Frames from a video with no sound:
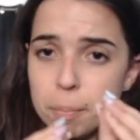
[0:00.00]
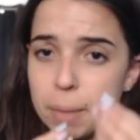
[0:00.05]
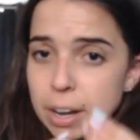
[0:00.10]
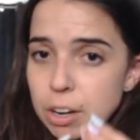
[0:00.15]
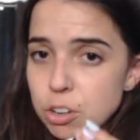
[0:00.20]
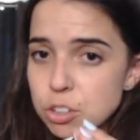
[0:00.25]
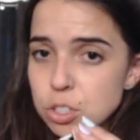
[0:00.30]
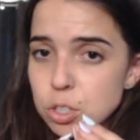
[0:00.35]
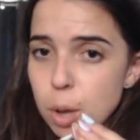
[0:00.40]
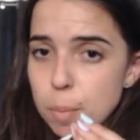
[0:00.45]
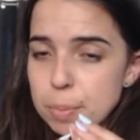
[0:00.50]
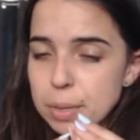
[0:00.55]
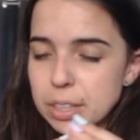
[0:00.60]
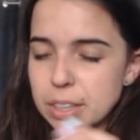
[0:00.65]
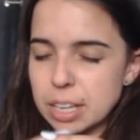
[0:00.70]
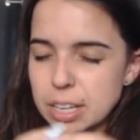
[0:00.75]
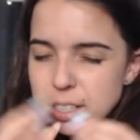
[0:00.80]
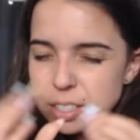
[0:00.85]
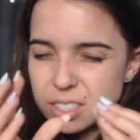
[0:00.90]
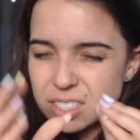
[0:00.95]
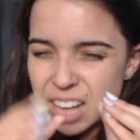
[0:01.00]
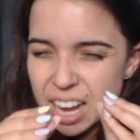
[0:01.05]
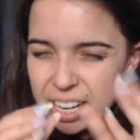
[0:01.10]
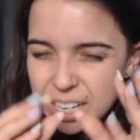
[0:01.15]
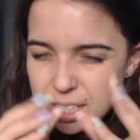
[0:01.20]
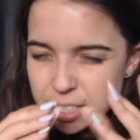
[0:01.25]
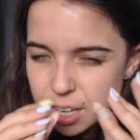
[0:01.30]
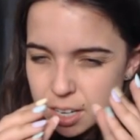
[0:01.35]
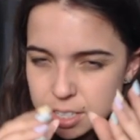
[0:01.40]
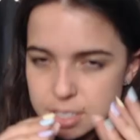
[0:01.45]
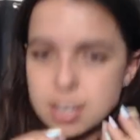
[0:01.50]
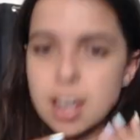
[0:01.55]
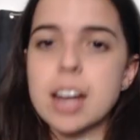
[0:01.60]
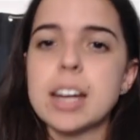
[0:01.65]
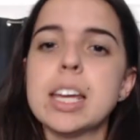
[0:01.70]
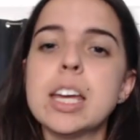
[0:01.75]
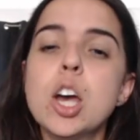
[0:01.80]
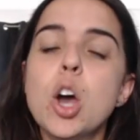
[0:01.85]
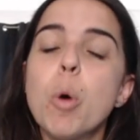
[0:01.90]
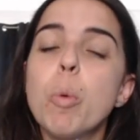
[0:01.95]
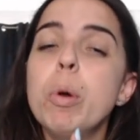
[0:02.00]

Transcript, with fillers: microscopic things, tiny, tiny, tiny.